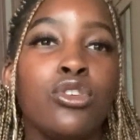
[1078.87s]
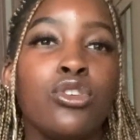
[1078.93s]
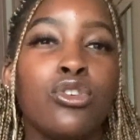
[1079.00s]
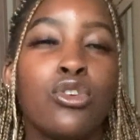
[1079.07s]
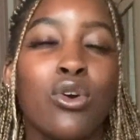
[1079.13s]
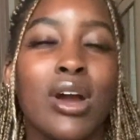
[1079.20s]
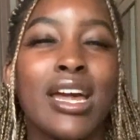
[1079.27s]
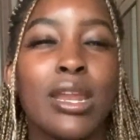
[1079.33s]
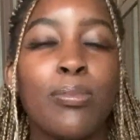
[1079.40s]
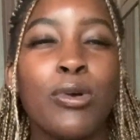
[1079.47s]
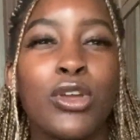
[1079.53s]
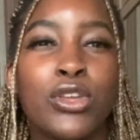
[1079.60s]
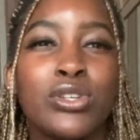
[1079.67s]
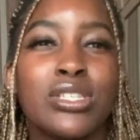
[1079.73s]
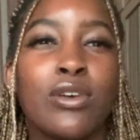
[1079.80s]
you're kind of
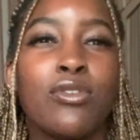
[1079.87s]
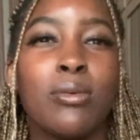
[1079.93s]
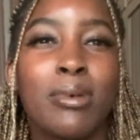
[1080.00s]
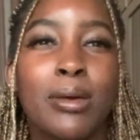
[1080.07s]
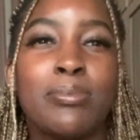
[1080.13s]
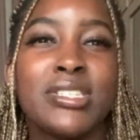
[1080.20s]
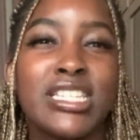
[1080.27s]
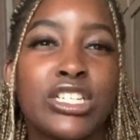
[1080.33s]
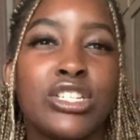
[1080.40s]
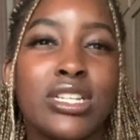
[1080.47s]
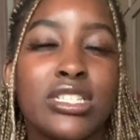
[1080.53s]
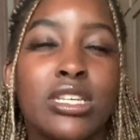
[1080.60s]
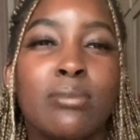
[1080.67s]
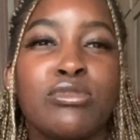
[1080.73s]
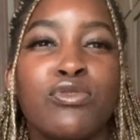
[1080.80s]
putting yourself in a better position
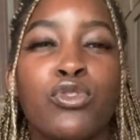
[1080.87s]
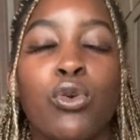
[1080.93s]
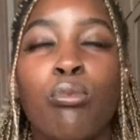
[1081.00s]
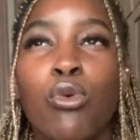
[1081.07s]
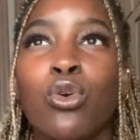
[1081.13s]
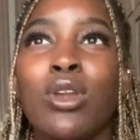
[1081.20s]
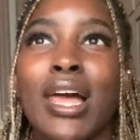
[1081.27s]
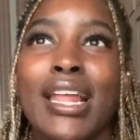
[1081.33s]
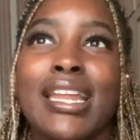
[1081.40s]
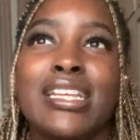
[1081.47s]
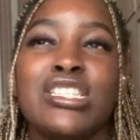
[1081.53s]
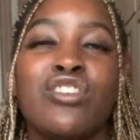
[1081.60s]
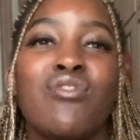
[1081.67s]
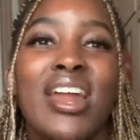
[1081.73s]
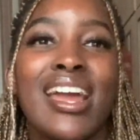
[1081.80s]
in terms of you're more likely
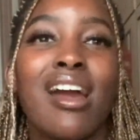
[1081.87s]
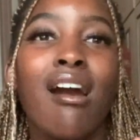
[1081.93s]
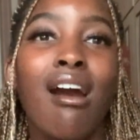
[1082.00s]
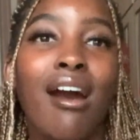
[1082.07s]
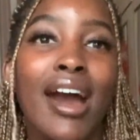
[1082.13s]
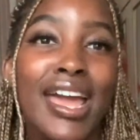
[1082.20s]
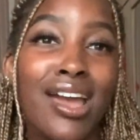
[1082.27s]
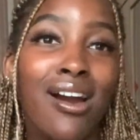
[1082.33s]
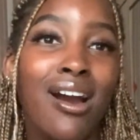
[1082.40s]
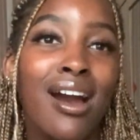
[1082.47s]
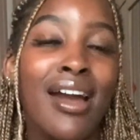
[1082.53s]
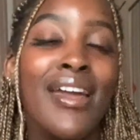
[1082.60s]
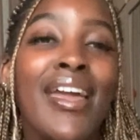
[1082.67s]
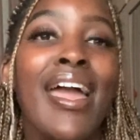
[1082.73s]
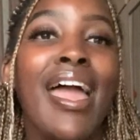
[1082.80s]
to rank higher
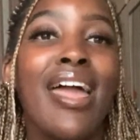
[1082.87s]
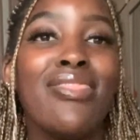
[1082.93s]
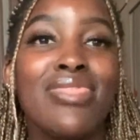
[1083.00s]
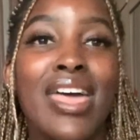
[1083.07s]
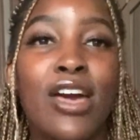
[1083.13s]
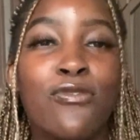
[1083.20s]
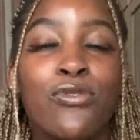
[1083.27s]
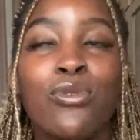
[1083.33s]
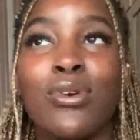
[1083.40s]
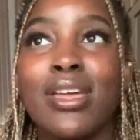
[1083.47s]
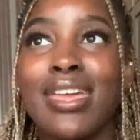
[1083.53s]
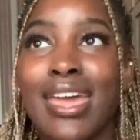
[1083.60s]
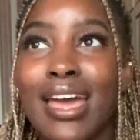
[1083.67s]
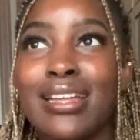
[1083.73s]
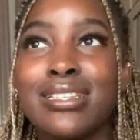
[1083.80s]
and therefore
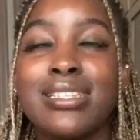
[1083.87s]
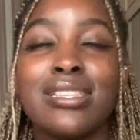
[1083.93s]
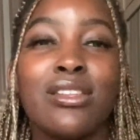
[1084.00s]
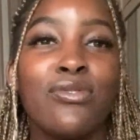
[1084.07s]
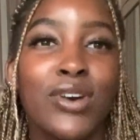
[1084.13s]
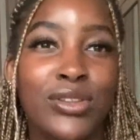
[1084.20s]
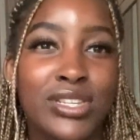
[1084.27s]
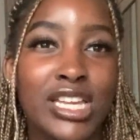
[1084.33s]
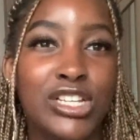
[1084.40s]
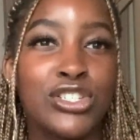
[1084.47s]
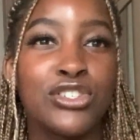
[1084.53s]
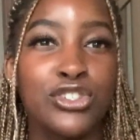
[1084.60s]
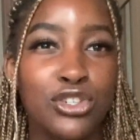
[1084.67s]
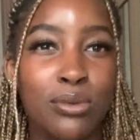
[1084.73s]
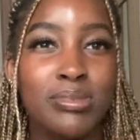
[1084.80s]
get the
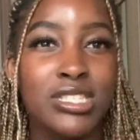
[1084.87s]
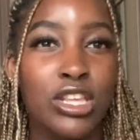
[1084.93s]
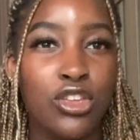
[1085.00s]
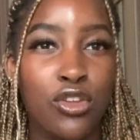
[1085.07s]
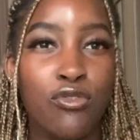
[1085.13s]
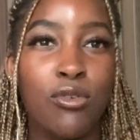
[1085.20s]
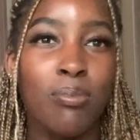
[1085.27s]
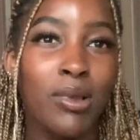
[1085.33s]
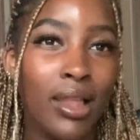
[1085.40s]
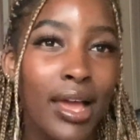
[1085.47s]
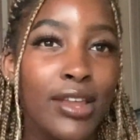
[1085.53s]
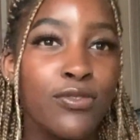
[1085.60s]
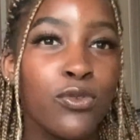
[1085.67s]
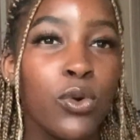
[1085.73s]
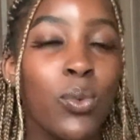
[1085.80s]
foundation jobs that you've
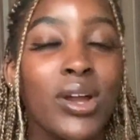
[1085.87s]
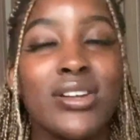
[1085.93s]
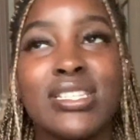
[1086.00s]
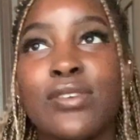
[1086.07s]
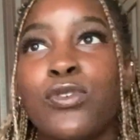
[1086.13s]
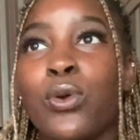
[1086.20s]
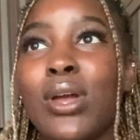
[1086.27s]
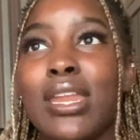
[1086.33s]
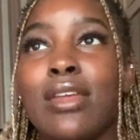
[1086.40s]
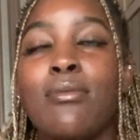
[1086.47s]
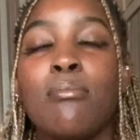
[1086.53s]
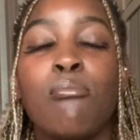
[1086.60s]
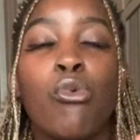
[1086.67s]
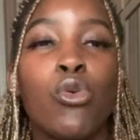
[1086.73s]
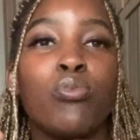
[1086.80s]
applied for. Whereas if you're in a
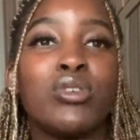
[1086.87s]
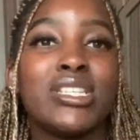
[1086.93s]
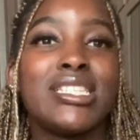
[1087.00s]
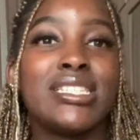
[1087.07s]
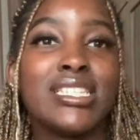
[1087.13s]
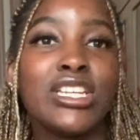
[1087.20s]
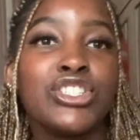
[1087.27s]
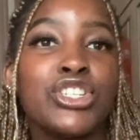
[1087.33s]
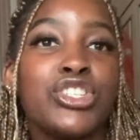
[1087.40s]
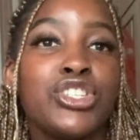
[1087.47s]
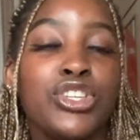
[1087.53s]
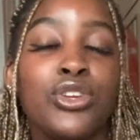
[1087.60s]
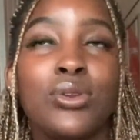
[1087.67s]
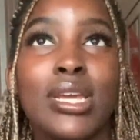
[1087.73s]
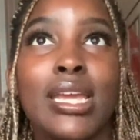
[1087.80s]
more prestigious
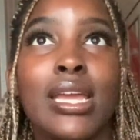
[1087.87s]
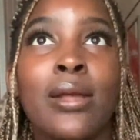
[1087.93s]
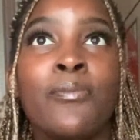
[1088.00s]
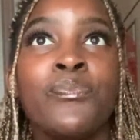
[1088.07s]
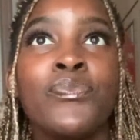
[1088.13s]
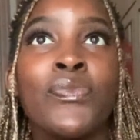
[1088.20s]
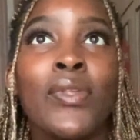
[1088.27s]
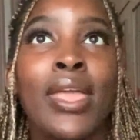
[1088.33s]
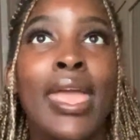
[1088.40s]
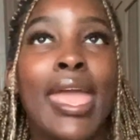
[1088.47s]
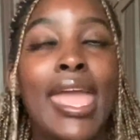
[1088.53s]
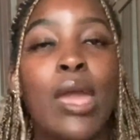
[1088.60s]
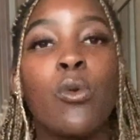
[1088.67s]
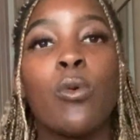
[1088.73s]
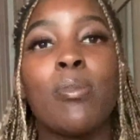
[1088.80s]
uni,
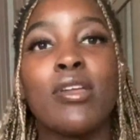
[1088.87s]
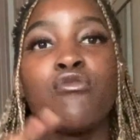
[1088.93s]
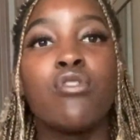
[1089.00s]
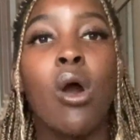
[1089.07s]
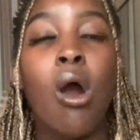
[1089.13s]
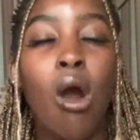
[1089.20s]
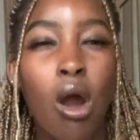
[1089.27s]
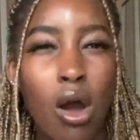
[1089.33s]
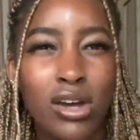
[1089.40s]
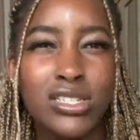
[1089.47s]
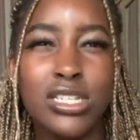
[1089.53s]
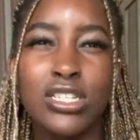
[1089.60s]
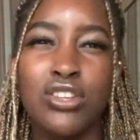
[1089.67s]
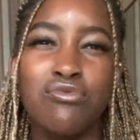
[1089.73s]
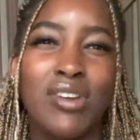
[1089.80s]
it will be
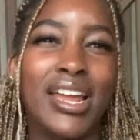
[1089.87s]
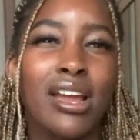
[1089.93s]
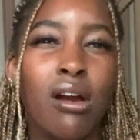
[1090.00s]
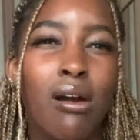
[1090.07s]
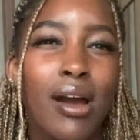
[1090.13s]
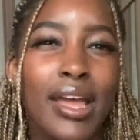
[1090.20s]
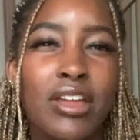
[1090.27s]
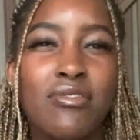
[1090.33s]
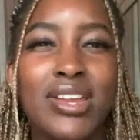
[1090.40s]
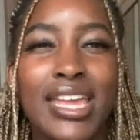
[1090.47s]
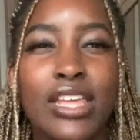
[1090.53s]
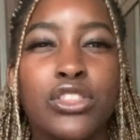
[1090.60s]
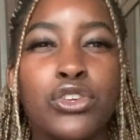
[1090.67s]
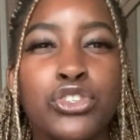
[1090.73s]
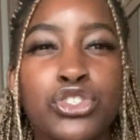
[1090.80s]
harder to rank higher and
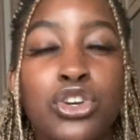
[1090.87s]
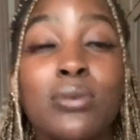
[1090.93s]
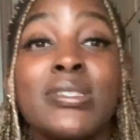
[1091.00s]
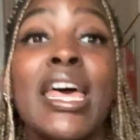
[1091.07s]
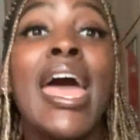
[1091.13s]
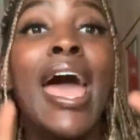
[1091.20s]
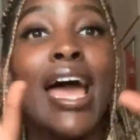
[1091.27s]
get those jobs.